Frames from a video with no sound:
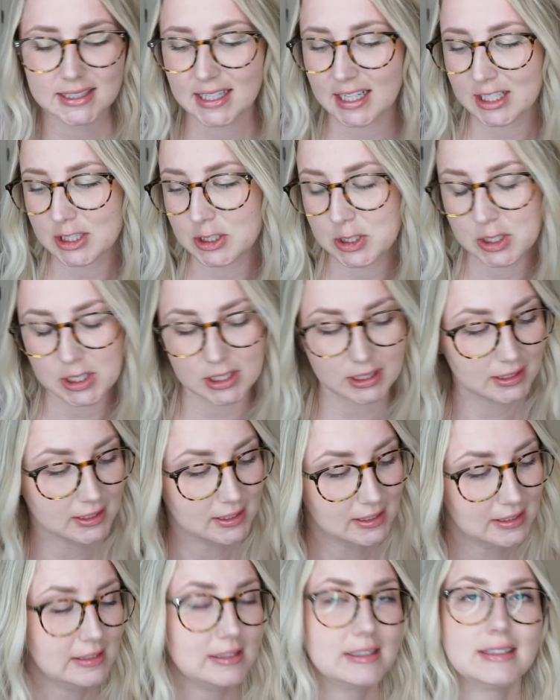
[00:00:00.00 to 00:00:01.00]
I
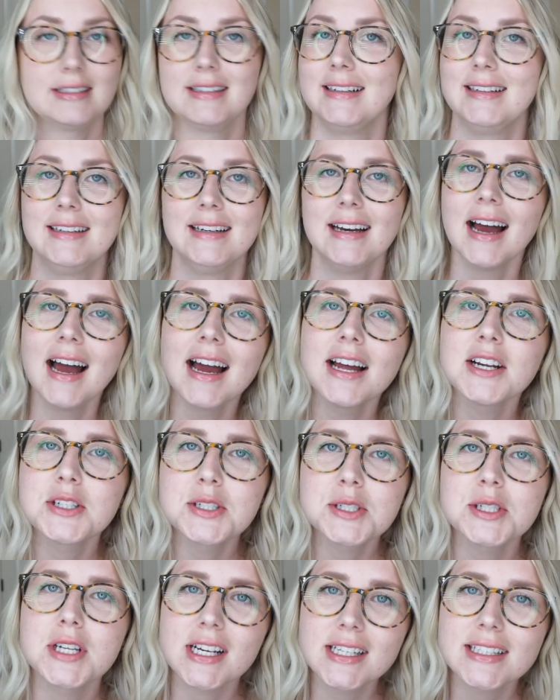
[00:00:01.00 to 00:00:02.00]
just, I
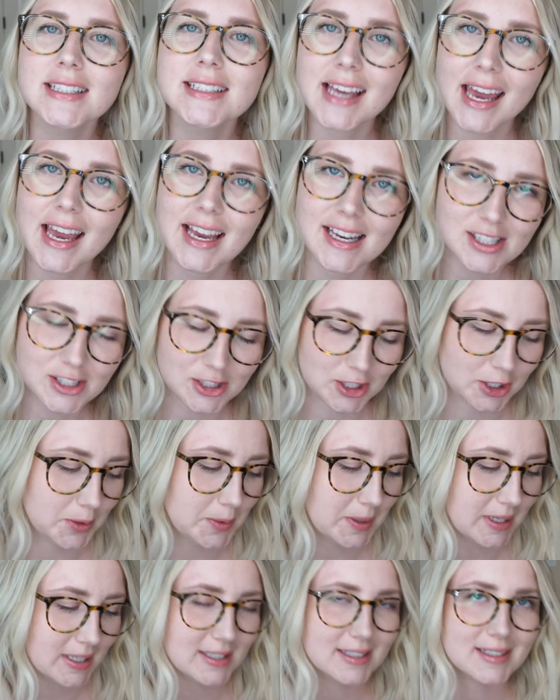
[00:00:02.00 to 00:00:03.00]
just can't do
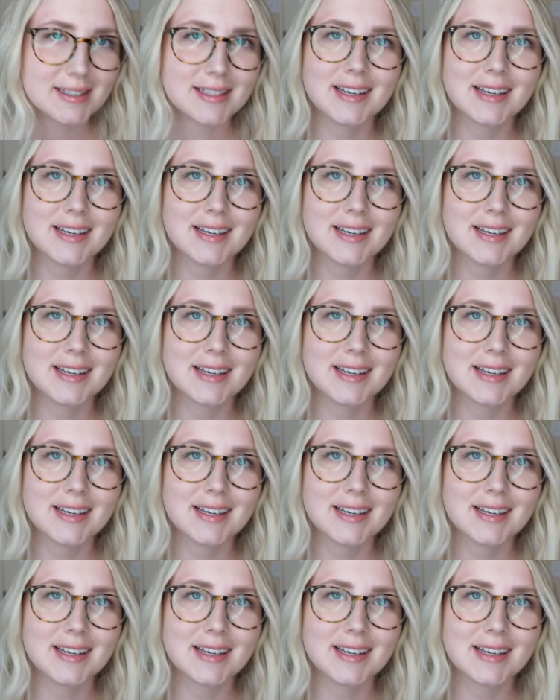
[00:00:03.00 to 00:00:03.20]
it.